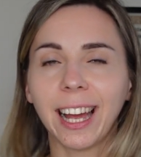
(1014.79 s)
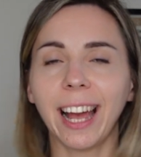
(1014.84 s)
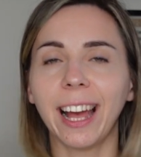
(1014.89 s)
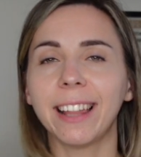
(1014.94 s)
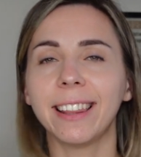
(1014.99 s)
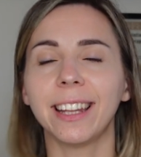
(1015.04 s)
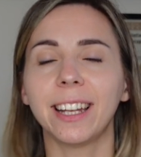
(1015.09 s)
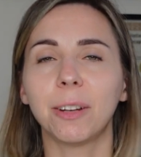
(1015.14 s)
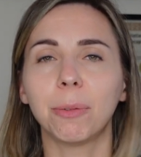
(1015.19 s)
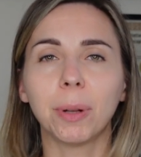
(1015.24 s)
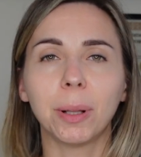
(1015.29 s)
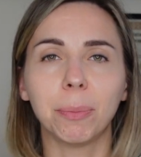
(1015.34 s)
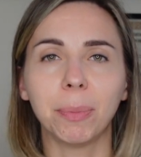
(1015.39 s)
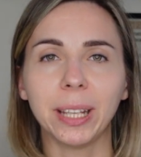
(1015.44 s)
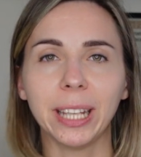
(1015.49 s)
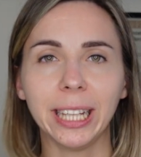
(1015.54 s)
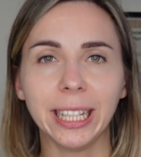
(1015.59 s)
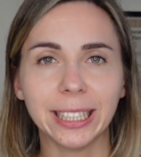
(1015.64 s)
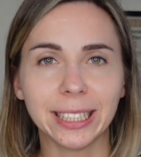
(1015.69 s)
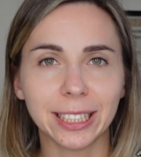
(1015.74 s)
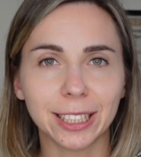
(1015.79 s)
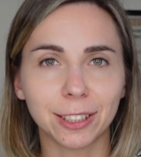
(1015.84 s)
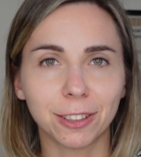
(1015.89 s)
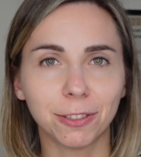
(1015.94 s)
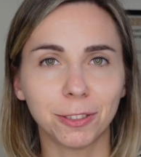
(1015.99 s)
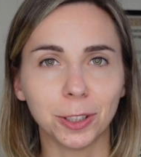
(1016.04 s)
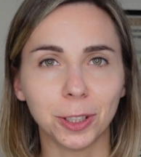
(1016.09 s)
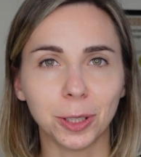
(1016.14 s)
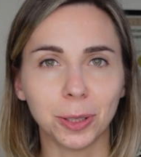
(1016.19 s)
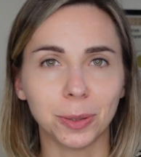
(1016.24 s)
and it will be easier
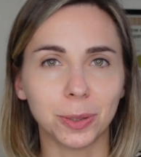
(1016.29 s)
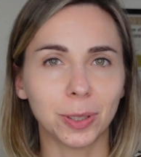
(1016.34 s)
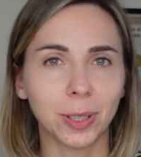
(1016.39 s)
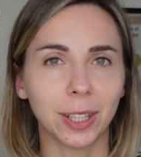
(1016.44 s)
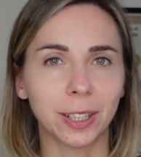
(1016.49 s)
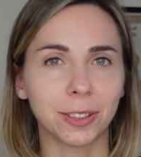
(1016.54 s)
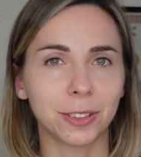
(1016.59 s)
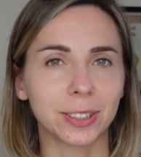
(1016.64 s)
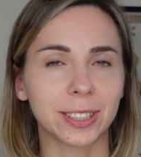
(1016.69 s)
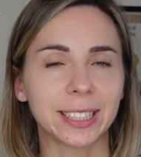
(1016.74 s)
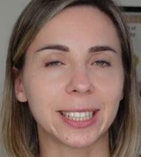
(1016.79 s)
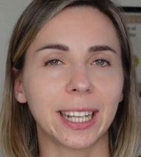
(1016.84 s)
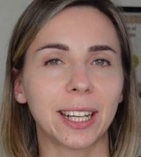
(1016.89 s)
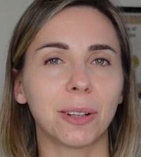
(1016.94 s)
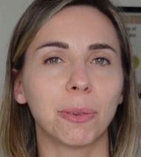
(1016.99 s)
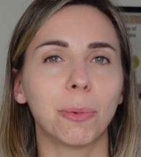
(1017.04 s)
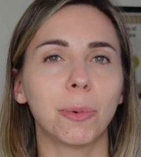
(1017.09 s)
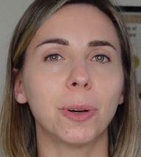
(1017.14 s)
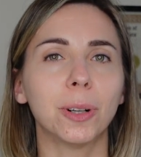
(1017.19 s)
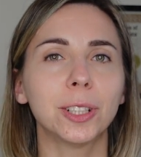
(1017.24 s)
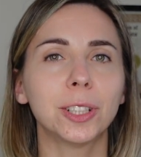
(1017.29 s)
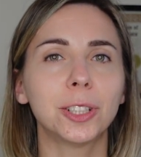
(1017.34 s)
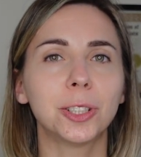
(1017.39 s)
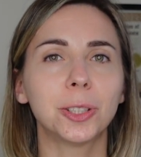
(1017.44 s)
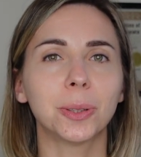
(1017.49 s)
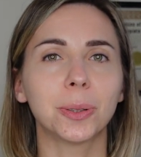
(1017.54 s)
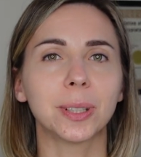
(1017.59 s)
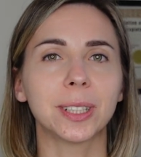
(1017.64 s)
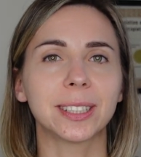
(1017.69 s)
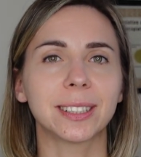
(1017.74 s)
for you to understand what
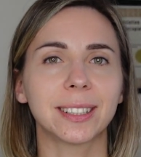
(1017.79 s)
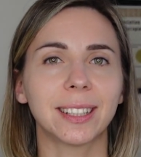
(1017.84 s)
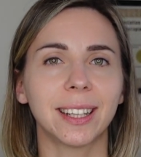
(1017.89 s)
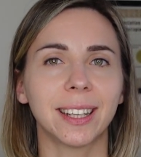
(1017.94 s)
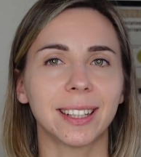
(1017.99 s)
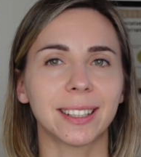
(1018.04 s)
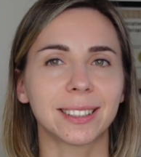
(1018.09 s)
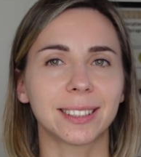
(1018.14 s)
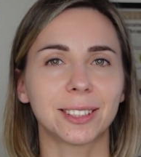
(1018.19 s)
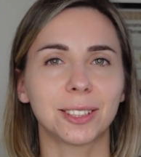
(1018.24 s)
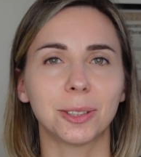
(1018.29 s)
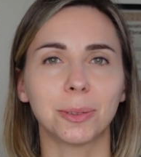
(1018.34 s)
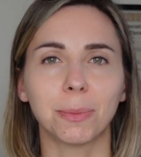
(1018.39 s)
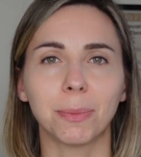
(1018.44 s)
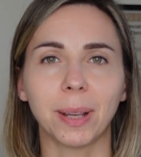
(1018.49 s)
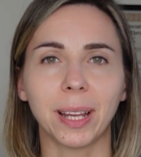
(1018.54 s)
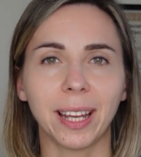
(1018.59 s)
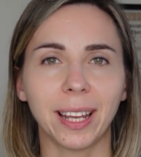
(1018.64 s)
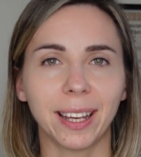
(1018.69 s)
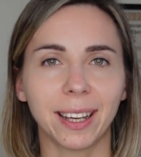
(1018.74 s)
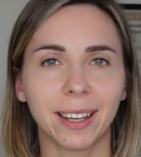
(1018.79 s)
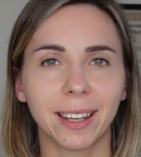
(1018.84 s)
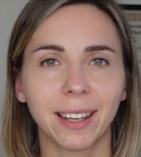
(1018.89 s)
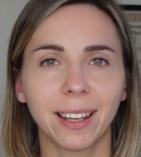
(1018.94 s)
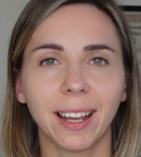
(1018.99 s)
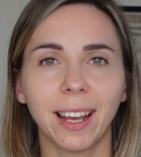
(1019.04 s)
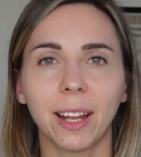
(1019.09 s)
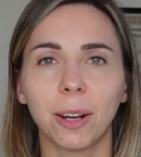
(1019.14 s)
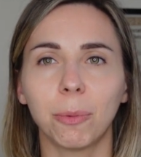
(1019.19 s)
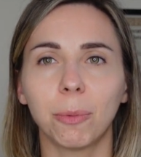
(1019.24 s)
choice is to make
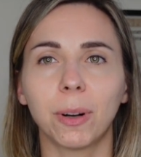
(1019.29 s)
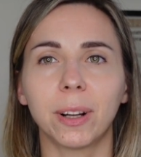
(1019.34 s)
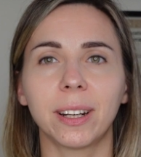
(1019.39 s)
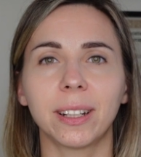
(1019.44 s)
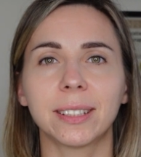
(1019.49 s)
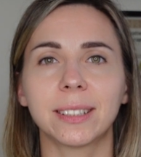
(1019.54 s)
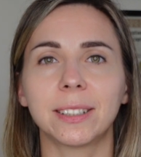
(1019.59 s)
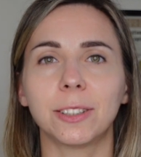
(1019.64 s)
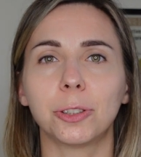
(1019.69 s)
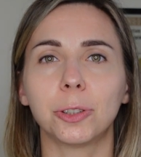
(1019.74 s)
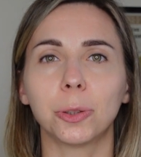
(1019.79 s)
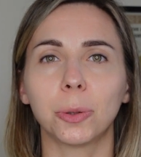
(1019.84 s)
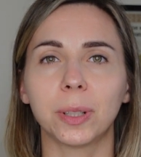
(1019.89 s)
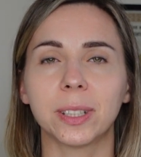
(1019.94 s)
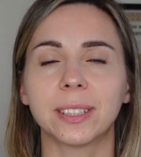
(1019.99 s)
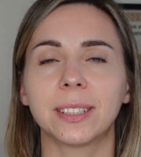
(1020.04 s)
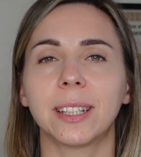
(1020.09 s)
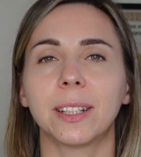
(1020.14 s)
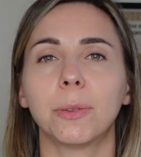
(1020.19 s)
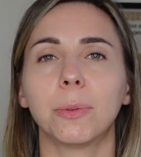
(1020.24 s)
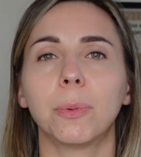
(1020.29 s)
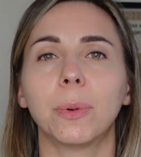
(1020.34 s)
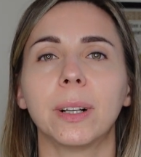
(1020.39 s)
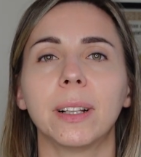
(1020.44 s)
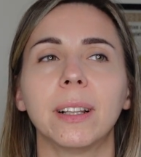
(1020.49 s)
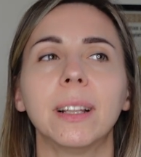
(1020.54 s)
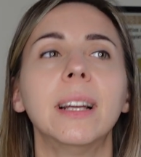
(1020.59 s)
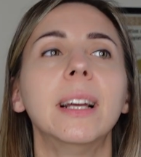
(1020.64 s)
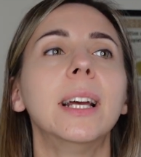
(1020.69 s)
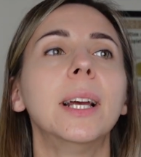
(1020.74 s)
and what is the choice that
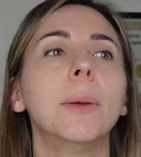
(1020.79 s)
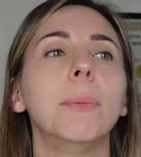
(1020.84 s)
will